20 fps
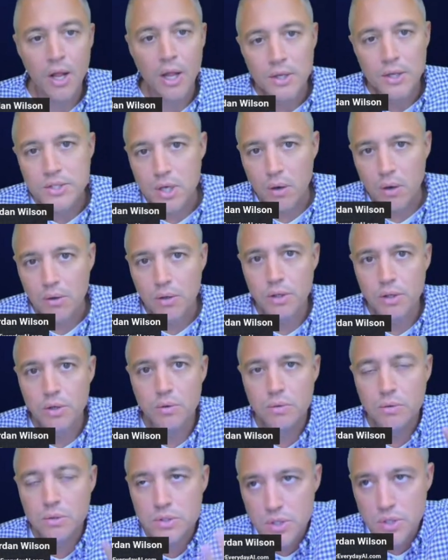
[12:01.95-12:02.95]
So
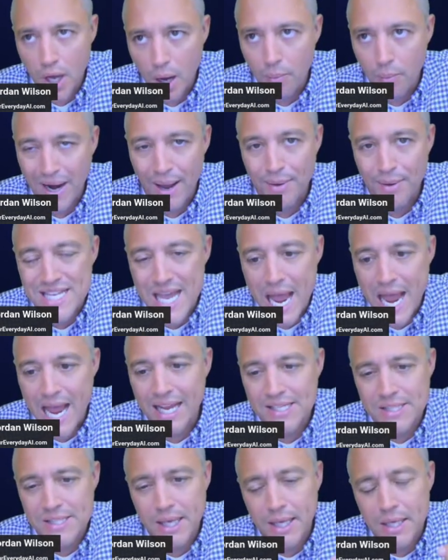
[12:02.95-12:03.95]
you saw when I was
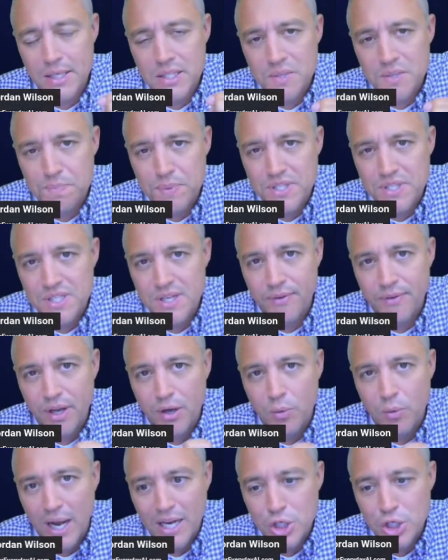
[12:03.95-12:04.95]
asking it specific
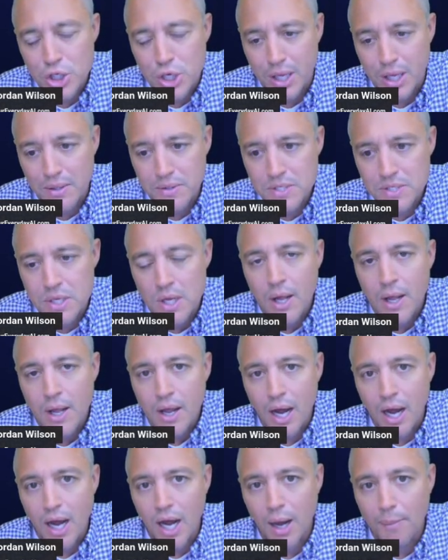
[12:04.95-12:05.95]
questions
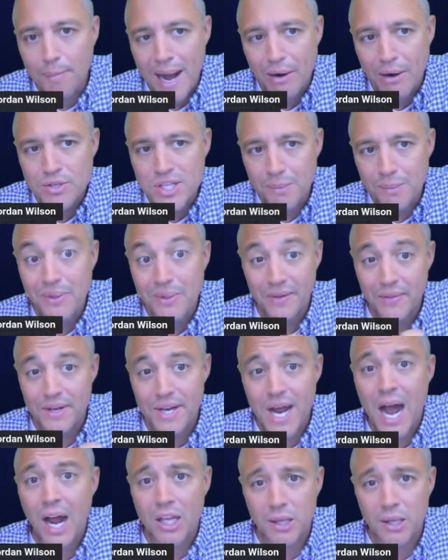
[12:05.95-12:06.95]
about something in the
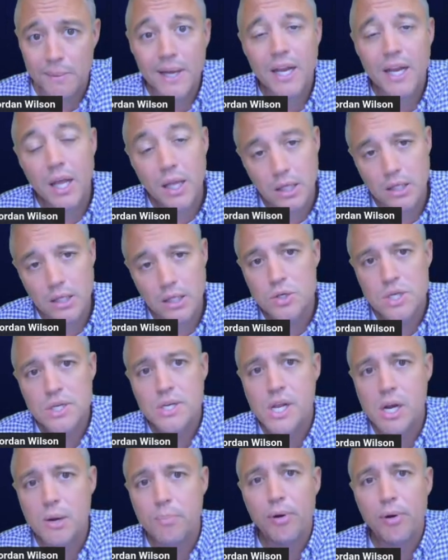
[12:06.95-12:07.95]
document, it usually
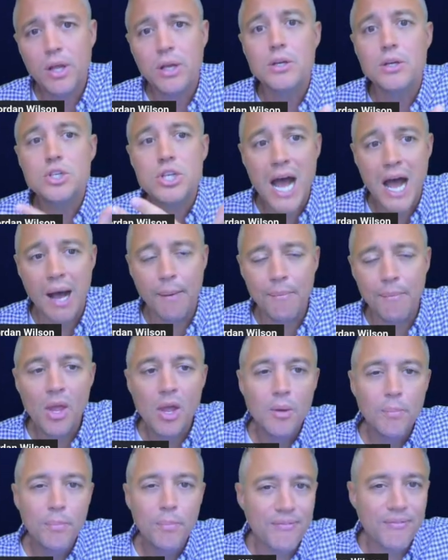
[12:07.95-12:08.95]
did a pretty good job.
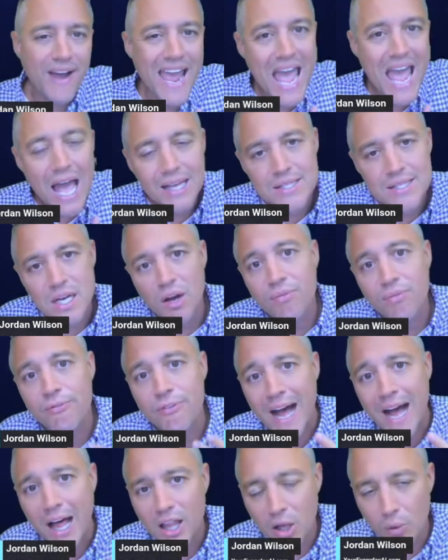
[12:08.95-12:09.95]
But if I asked a
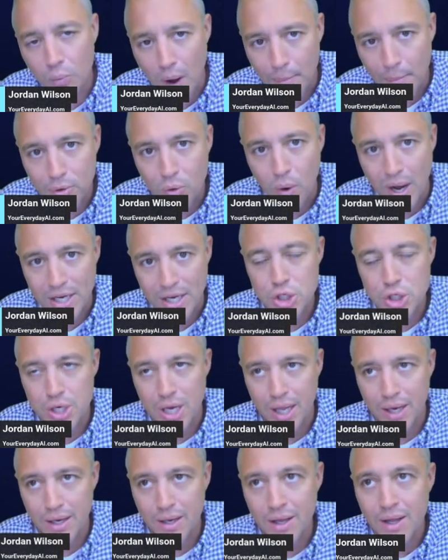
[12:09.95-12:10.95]
follow-up
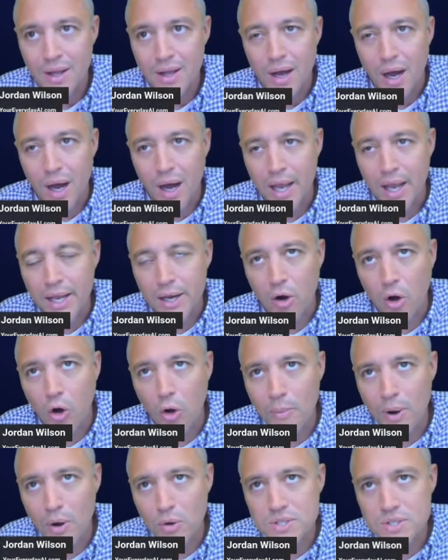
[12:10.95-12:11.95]
question, it
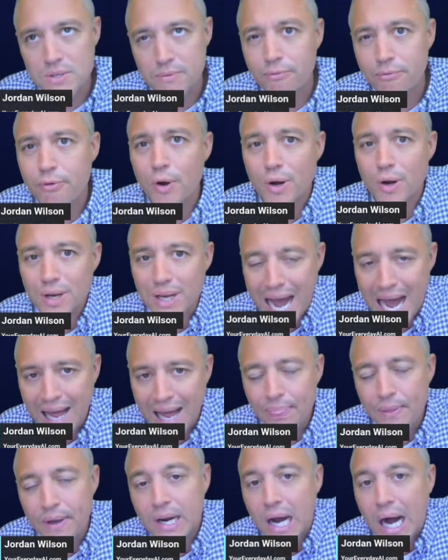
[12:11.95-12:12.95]
almost
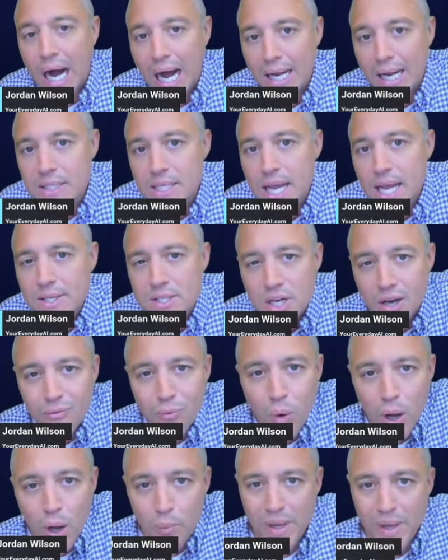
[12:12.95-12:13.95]
forgot the context
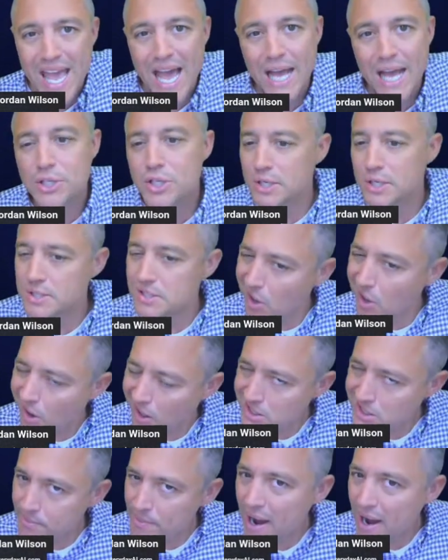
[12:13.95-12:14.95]
of what we had just
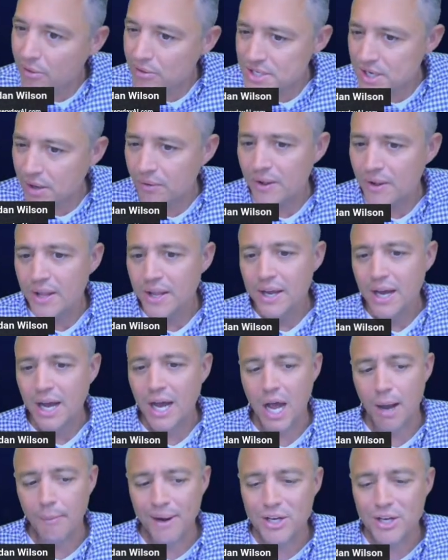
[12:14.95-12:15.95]
talked about. So
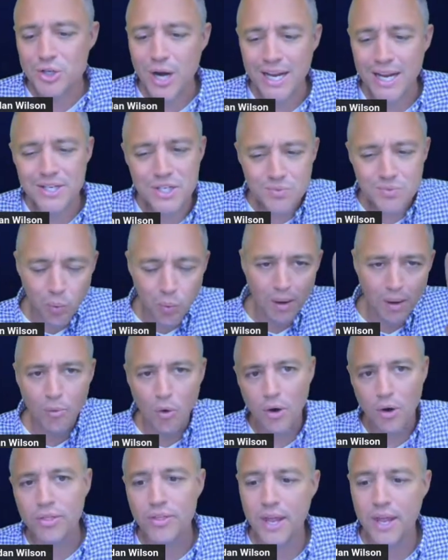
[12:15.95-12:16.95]
I'm gonna try just one
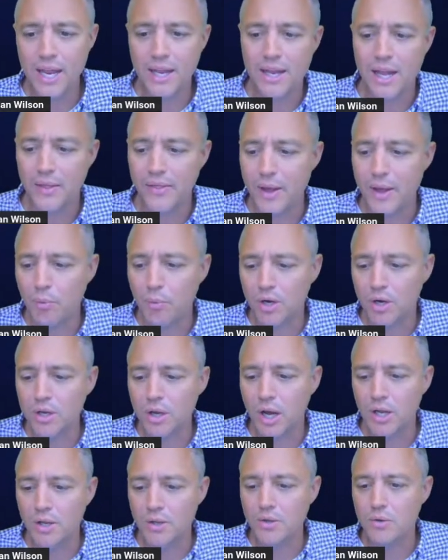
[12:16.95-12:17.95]
more thing and then we're
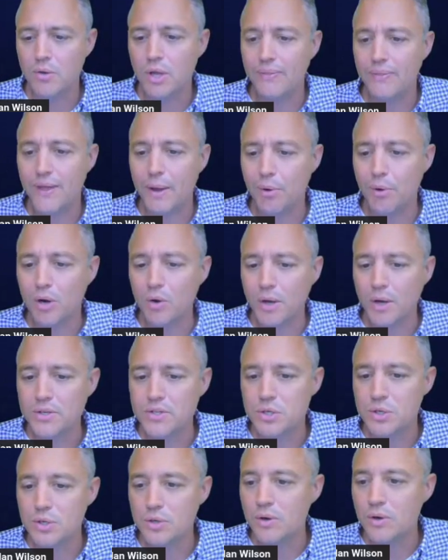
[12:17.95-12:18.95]
going
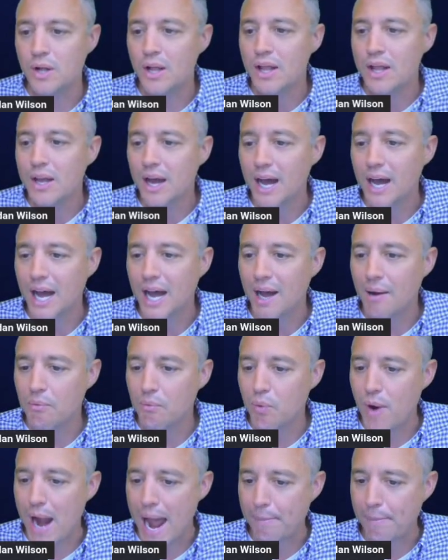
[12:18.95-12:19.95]
to
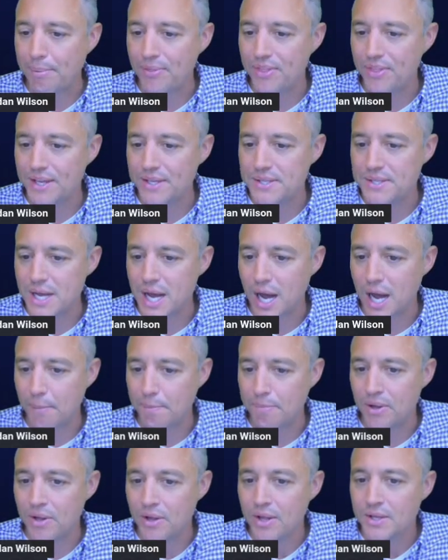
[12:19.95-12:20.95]
wrap this
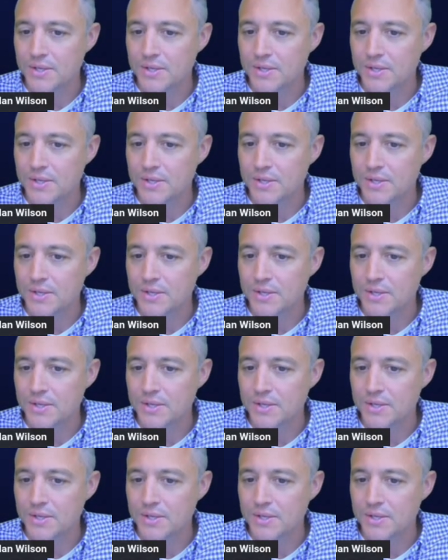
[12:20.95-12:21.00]
up.